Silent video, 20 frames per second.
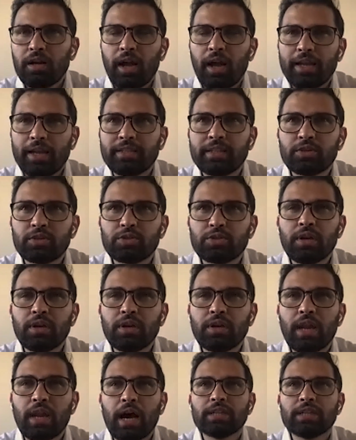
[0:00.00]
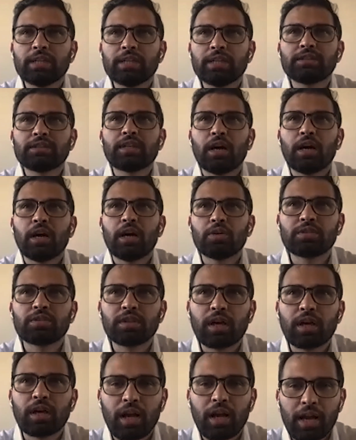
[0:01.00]
think to the last count,
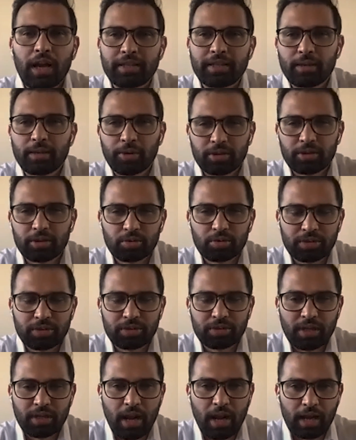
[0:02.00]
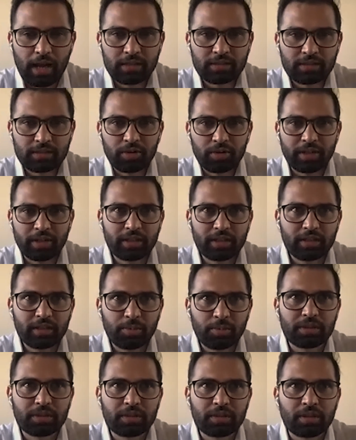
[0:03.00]
I think about
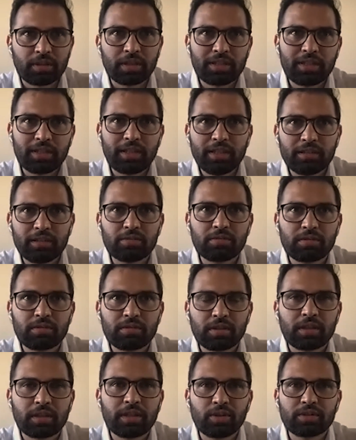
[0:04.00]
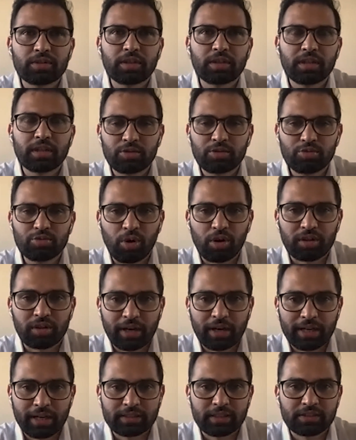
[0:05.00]
30 or 32
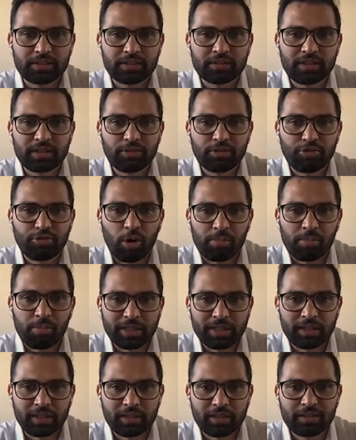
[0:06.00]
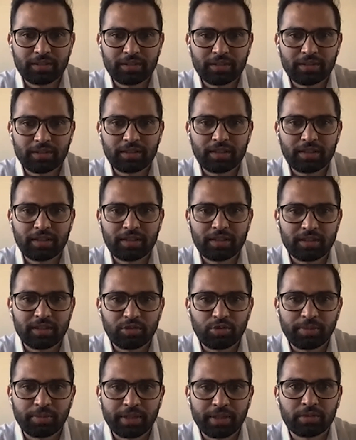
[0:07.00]
organizations have formally written
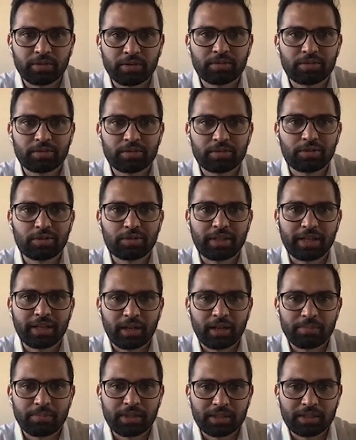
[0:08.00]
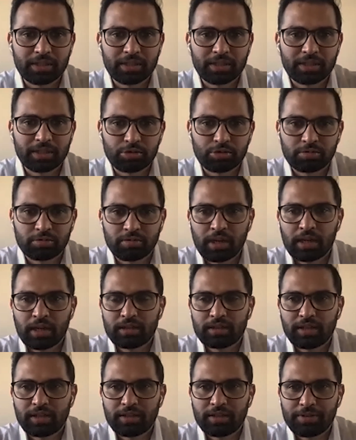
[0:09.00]
to me to take up the issue,
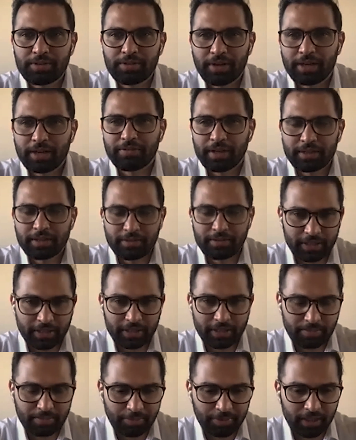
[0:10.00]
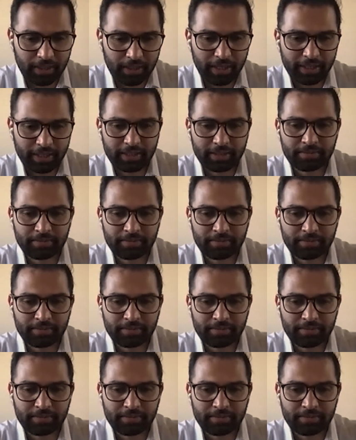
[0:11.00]
if I remember correctly.